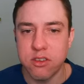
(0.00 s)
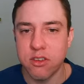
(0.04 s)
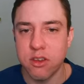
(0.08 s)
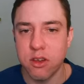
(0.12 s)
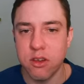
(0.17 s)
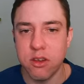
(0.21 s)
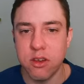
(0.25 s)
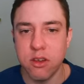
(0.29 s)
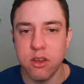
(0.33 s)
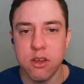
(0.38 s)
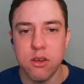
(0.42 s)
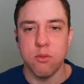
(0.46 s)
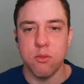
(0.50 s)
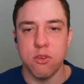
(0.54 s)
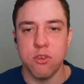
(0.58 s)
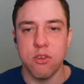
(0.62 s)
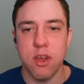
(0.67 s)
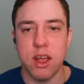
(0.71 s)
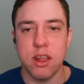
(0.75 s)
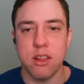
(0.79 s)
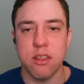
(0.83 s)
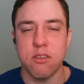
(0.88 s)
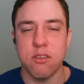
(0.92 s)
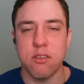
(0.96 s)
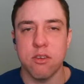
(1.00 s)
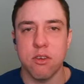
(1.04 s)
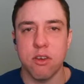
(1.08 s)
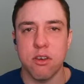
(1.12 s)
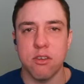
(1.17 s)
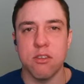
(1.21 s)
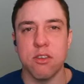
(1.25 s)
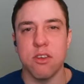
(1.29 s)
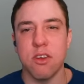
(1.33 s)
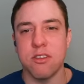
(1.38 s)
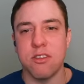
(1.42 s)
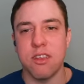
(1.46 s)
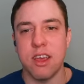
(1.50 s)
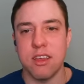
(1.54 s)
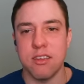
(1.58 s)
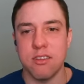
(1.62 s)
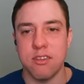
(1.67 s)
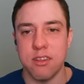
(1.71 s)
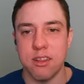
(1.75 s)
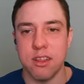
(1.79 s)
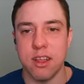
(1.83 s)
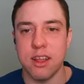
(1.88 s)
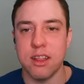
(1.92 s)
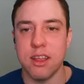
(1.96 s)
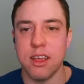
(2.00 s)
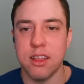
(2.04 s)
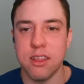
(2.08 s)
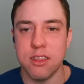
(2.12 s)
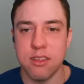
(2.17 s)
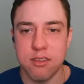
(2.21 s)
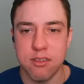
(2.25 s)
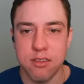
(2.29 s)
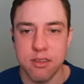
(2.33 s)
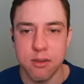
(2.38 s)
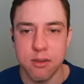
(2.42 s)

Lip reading: go, we'll drag this across and go test it like the others.